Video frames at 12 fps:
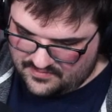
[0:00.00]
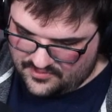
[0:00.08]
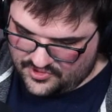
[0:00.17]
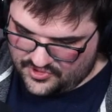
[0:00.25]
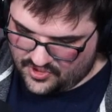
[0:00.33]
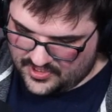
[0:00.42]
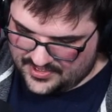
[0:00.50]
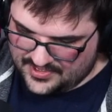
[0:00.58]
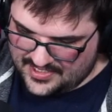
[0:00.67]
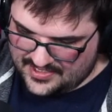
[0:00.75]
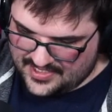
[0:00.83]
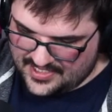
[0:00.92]
Just draw like
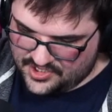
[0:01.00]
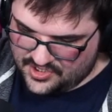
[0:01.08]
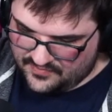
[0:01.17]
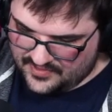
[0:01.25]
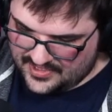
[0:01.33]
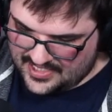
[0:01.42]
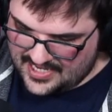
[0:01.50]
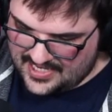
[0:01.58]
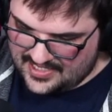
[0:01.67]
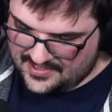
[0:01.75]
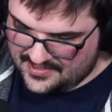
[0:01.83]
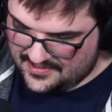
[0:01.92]
the indication of like a
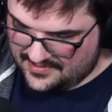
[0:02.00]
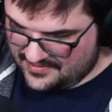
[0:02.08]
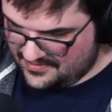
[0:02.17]
hand.